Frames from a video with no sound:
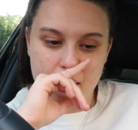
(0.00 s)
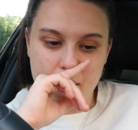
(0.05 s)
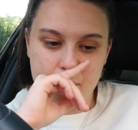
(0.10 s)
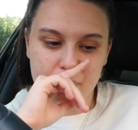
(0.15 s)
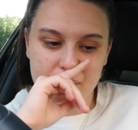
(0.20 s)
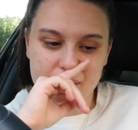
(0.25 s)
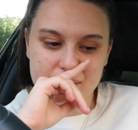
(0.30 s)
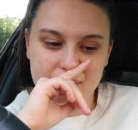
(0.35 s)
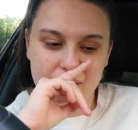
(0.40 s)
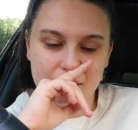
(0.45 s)

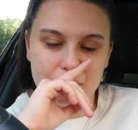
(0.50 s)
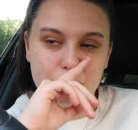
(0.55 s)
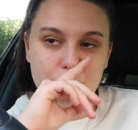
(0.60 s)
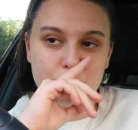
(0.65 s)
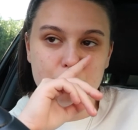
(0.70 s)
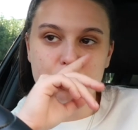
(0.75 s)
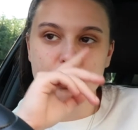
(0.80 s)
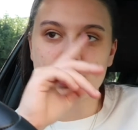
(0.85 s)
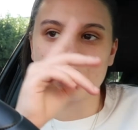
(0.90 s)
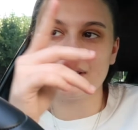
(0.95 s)
But it's like,
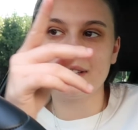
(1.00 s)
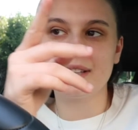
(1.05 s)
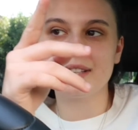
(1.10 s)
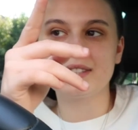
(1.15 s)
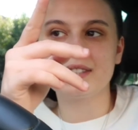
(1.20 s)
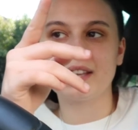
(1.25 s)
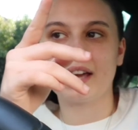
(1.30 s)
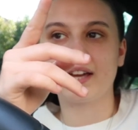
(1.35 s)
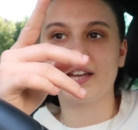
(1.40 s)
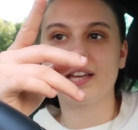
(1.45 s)
usually
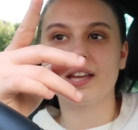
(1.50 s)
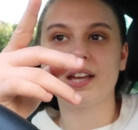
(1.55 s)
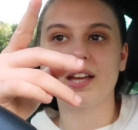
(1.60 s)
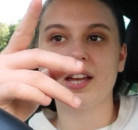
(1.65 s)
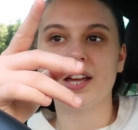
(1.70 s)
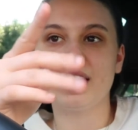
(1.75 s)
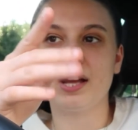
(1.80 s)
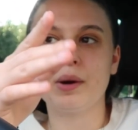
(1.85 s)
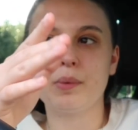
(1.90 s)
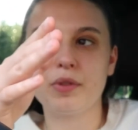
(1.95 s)
it's like
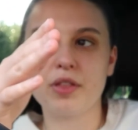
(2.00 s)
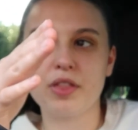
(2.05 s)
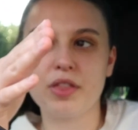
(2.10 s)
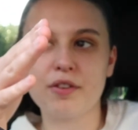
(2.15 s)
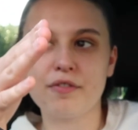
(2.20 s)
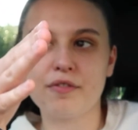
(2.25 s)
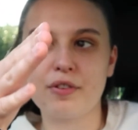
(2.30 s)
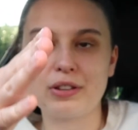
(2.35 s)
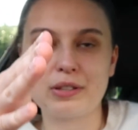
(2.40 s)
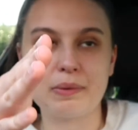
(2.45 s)
within
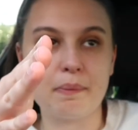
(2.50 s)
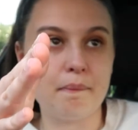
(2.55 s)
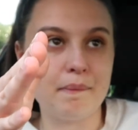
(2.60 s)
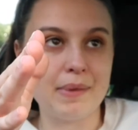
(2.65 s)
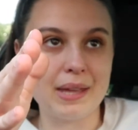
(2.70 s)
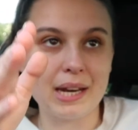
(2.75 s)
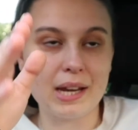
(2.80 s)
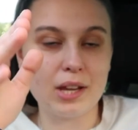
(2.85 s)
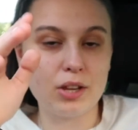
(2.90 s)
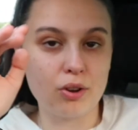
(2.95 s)
the first
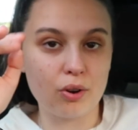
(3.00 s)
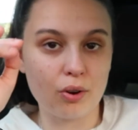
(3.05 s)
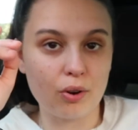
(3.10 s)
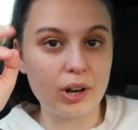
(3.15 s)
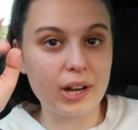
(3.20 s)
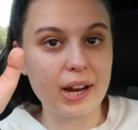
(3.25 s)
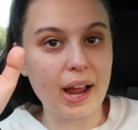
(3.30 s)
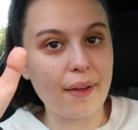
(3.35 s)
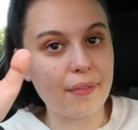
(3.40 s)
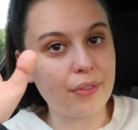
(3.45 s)
minute you're
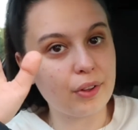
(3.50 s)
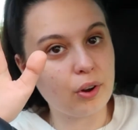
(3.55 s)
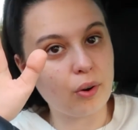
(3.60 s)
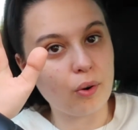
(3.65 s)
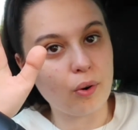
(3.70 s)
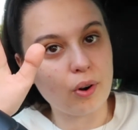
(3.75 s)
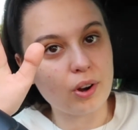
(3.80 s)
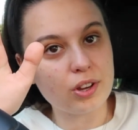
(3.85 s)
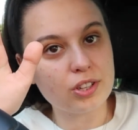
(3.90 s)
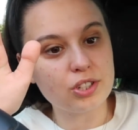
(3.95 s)
already at the
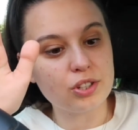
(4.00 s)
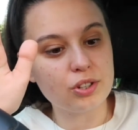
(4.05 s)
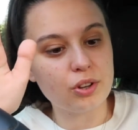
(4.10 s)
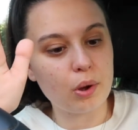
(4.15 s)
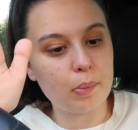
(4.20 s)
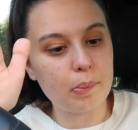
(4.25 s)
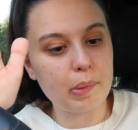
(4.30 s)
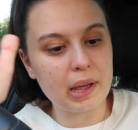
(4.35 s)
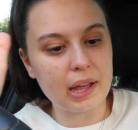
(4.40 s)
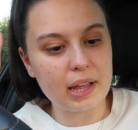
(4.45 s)
chorus, you
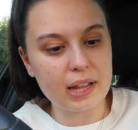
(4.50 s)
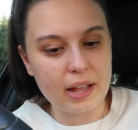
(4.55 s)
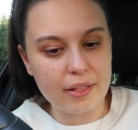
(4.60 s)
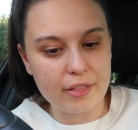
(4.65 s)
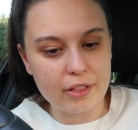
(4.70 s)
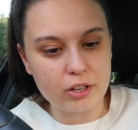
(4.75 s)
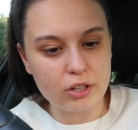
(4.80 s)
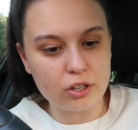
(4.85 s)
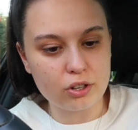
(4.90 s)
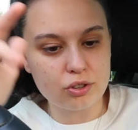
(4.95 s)
go peak,
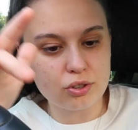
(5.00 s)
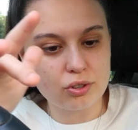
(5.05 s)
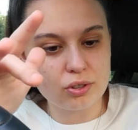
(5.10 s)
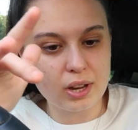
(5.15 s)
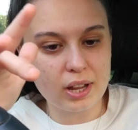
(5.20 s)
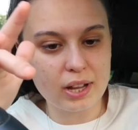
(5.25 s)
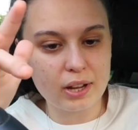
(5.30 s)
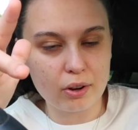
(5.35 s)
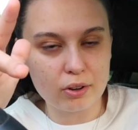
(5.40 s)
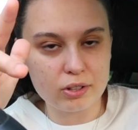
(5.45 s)
and then you,
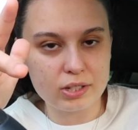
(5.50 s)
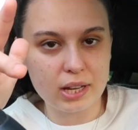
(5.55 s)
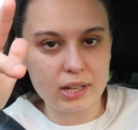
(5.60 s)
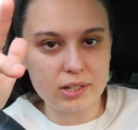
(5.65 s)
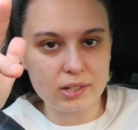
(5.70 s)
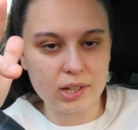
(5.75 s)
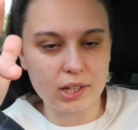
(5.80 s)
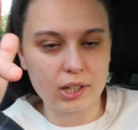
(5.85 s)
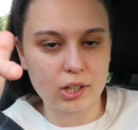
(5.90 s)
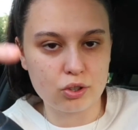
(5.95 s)
it goes
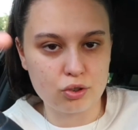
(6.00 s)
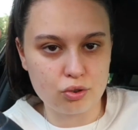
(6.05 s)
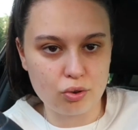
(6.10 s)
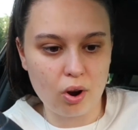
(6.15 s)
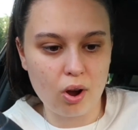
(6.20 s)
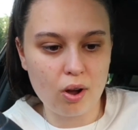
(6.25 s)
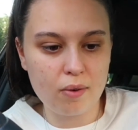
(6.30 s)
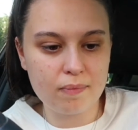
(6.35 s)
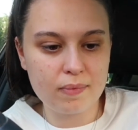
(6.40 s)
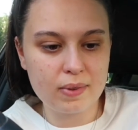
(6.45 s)
down to like a
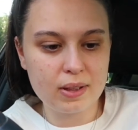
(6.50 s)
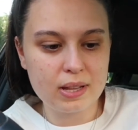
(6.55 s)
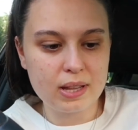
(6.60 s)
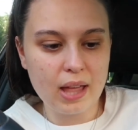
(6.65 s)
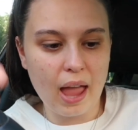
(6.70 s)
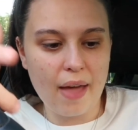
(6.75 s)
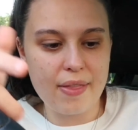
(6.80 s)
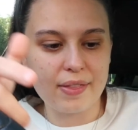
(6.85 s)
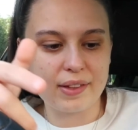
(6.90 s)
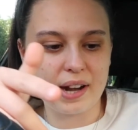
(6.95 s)
drop,
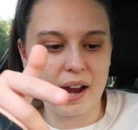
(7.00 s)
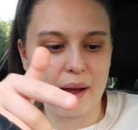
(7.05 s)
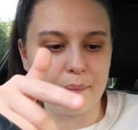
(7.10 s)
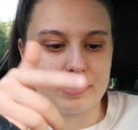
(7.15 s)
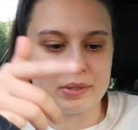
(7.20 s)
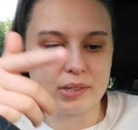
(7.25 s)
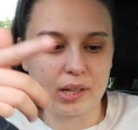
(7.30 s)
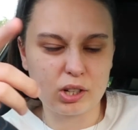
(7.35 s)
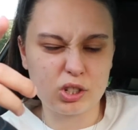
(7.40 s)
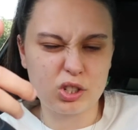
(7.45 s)
and then it
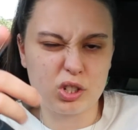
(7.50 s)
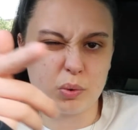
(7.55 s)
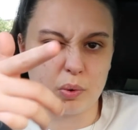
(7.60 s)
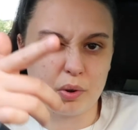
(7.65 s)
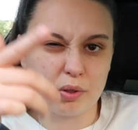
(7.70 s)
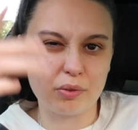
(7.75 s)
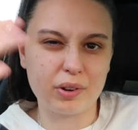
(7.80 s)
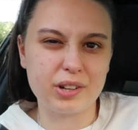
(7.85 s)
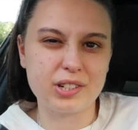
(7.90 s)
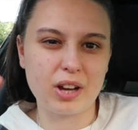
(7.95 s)
happens like two
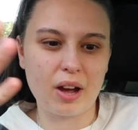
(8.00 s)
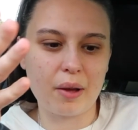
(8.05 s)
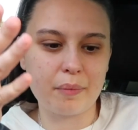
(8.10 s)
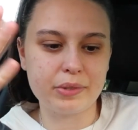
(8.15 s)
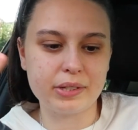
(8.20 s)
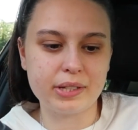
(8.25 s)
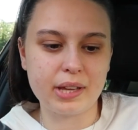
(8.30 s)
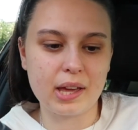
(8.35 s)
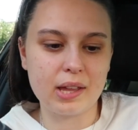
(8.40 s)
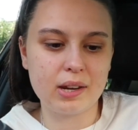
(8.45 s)
or three
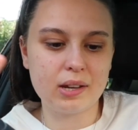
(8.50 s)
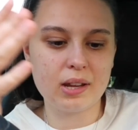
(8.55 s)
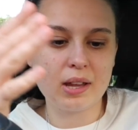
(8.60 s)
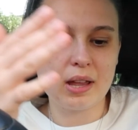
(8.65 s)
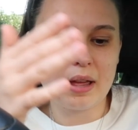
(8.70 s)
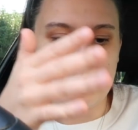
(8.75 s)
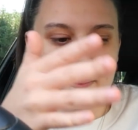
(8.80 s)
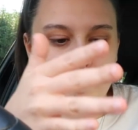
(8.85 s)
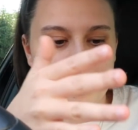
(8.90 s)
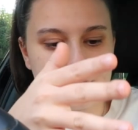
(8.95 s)
times again.
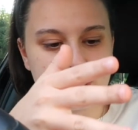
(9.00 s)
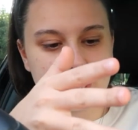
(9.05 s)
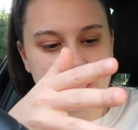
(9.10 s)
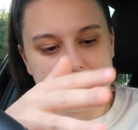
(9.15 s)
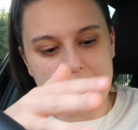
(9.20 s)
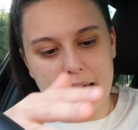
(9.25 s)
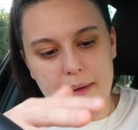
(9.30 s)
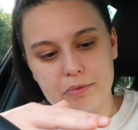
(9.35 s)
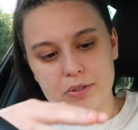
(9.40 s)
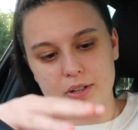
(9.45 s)
But she
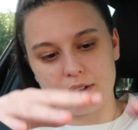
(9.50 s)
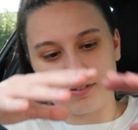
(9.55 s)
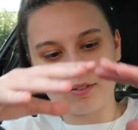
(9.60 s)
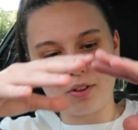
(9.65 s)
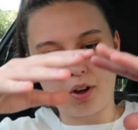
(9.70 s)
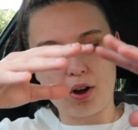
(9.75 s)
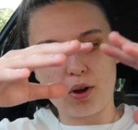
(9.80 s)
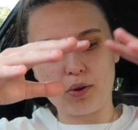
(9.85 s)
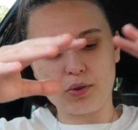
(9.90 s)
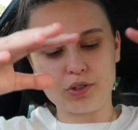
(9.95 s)
kept it
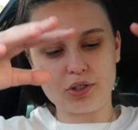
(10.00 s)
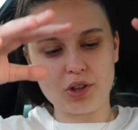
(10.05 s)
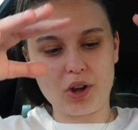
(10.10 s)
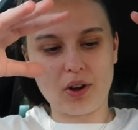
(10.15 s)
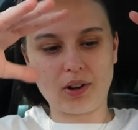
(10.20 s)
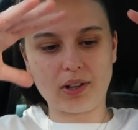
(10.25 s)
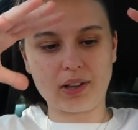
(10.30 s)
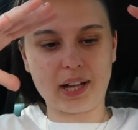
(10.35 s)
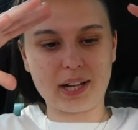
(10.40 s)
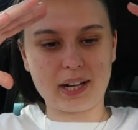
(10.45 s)
the whole
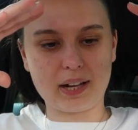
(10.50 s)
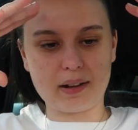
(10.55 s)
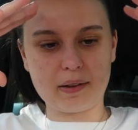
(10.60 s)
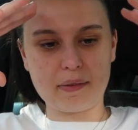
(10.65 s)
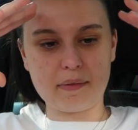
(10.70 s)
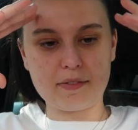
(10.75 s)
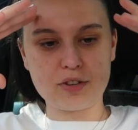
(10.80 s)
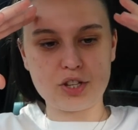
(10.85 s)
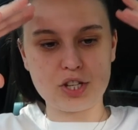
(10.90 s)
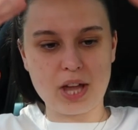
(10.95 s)
song, like
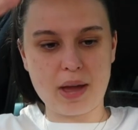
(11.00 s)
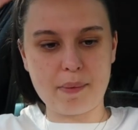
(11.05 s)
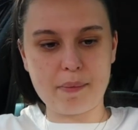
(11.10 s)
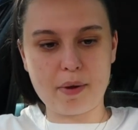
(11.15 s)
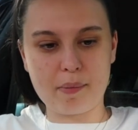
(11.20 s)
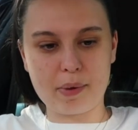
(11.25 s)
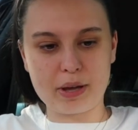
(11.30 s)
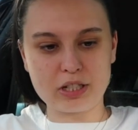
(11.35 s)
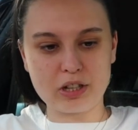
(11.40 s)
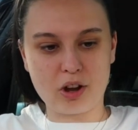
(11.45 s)
she kept me
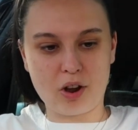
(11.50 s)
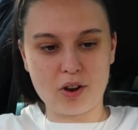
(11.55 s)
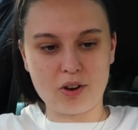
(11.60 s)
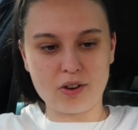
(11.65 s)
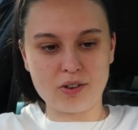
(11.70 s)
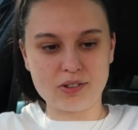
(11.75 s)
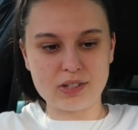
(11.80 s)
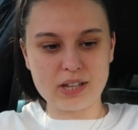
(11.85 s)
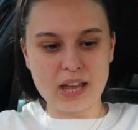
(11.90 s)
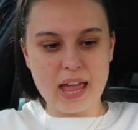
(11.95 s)
on my
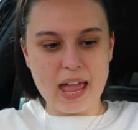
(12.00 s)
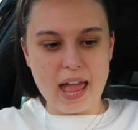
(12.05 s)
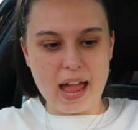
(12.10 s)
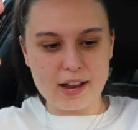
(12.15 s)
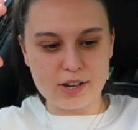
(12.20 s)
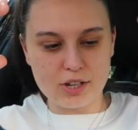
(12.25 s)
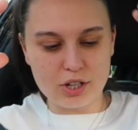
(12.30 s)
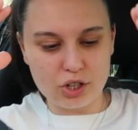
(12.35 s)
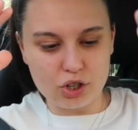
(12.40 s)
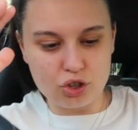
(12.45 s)
toes,
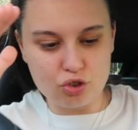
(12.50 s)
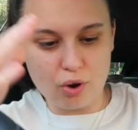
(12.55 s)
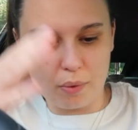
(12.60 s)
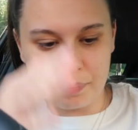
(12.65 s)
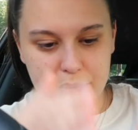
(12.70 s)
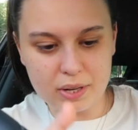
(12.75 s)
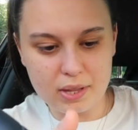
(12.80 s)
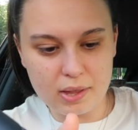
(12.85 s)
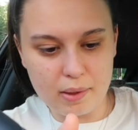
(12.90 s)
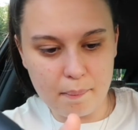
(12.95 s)
and she just
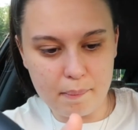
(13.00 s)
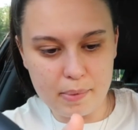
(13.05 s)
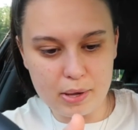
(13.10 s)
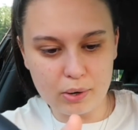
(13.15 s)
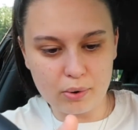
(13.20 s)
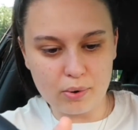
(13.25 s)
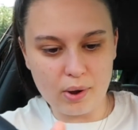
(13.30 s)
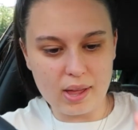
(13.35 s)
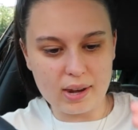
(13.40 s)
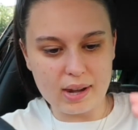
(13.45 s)
dropped it in the
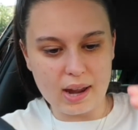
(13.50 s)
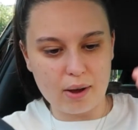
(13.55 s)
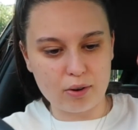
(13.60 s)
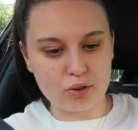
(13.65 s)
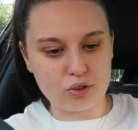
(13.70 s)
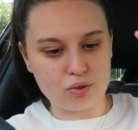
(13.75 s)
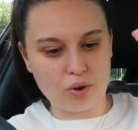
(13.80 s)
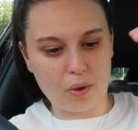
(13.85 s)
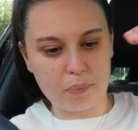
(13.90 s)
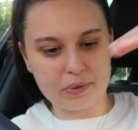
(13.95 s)
middle, and now
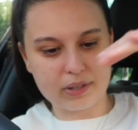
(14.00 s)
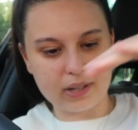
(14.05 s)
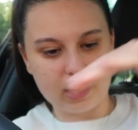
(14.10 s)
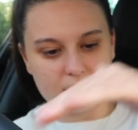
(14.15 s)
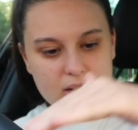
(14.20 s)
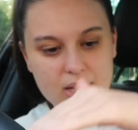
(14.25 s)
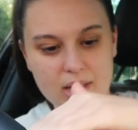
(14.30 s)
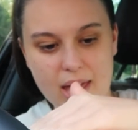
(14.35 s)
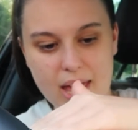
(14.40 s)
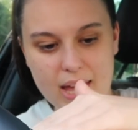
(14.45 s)
it drops
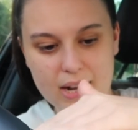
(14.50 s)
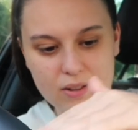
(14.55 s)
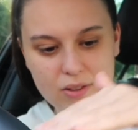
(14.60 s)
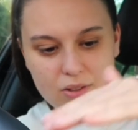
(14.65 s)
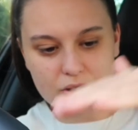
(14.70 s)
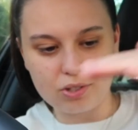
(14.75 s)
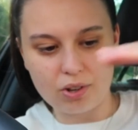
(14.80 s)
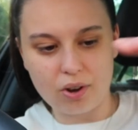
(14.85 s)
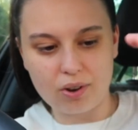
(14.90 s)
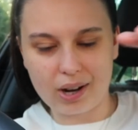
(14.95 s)
down to the end of
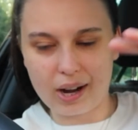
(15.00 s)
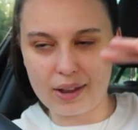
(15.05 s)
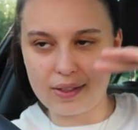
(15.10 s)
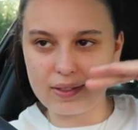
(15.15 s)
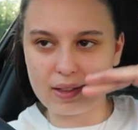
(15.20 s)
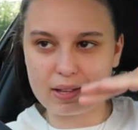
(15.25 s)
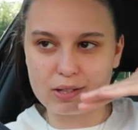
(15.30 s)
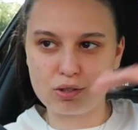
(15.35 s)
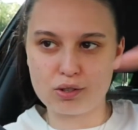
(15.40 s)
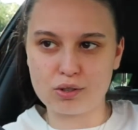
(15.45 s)
the song, and I think that's